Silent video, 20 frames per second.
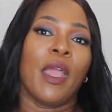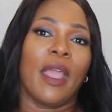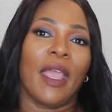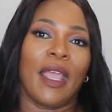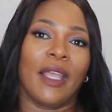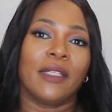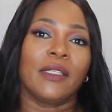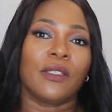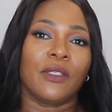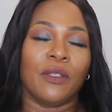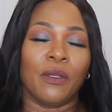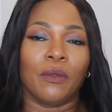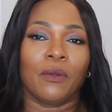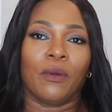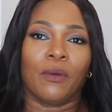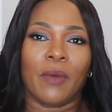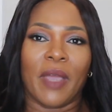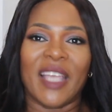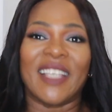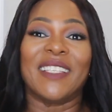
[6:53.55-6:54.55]
it's,
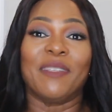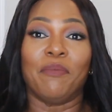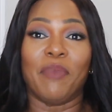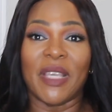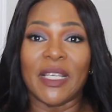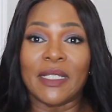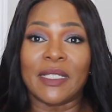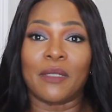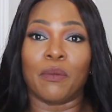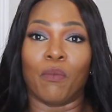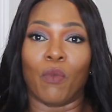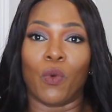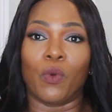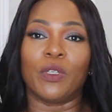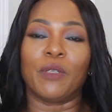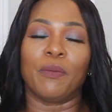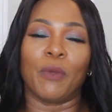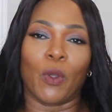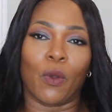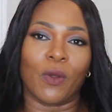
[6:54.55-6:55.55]
it's beast
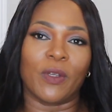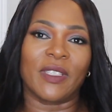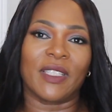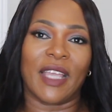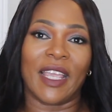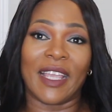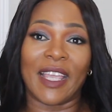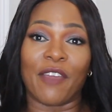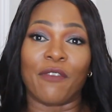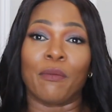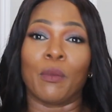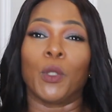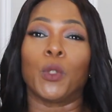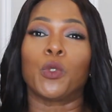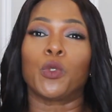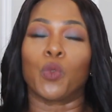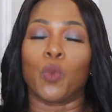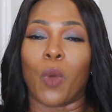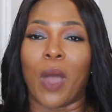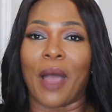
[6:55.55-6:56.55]
mode because it gave
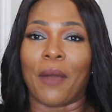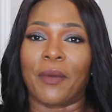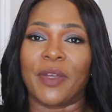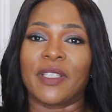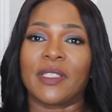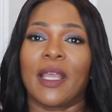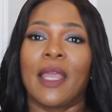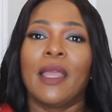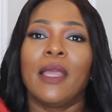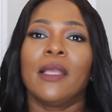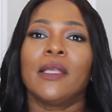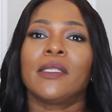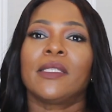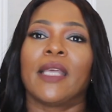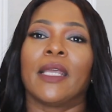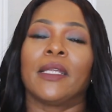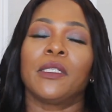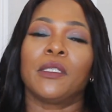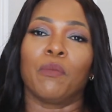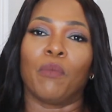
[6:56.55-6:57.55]
me 2 hours
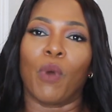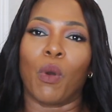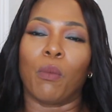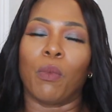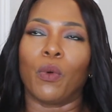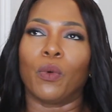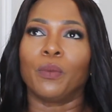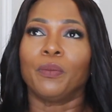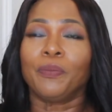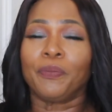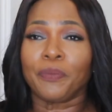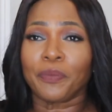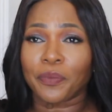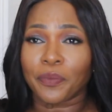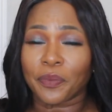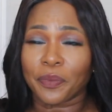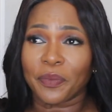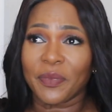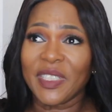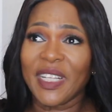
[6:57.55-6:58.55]
scent bubble.
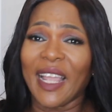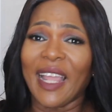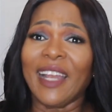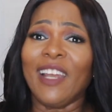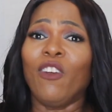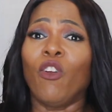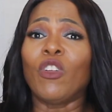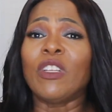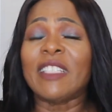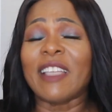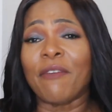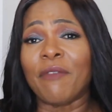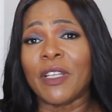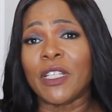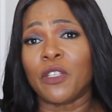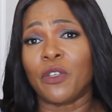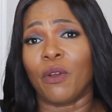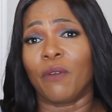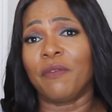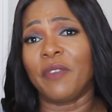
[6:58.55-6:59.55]

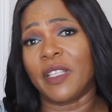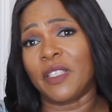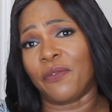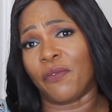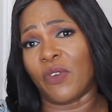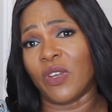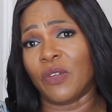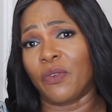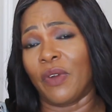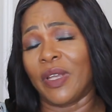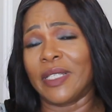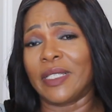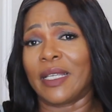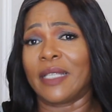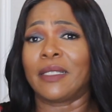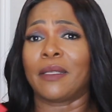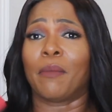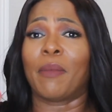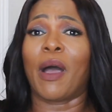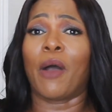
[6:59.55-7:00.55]
Longevity of this fragrance
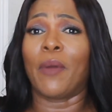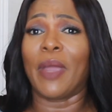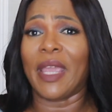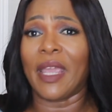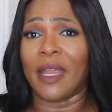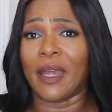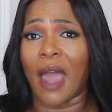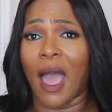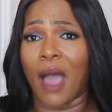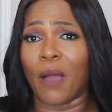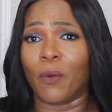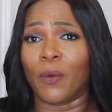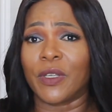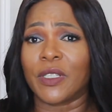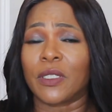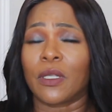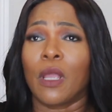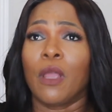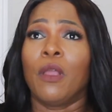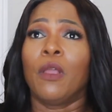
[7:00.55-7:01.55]
is about 8
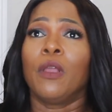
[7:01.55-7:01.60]
hours.